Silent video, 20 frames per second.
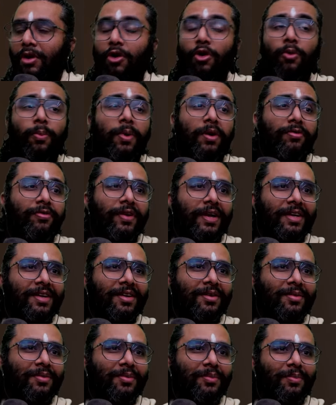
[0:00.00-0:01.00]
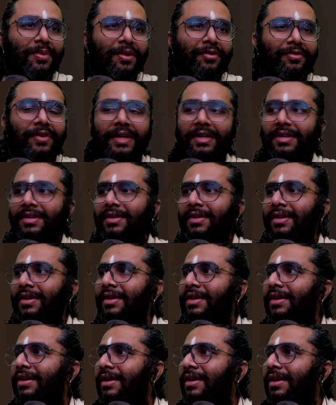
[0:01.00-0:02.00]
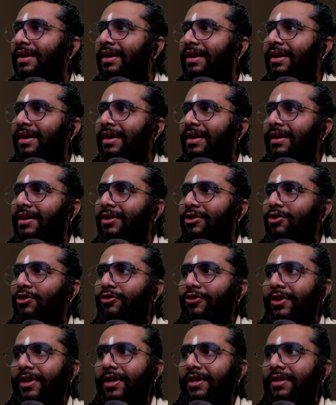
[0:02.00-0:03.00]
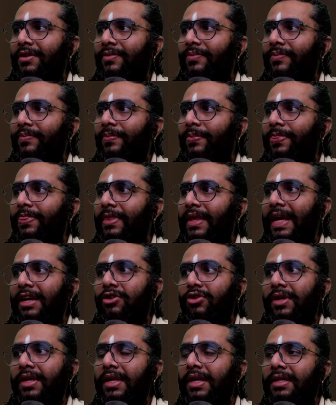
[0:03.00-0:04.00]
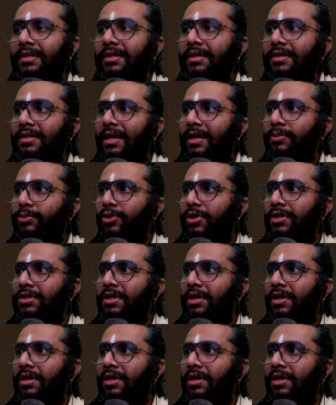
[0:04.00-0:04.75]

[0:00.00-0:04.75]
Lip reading: Oh, perfect. Perfect. Go for it. Can you hear the Tanpura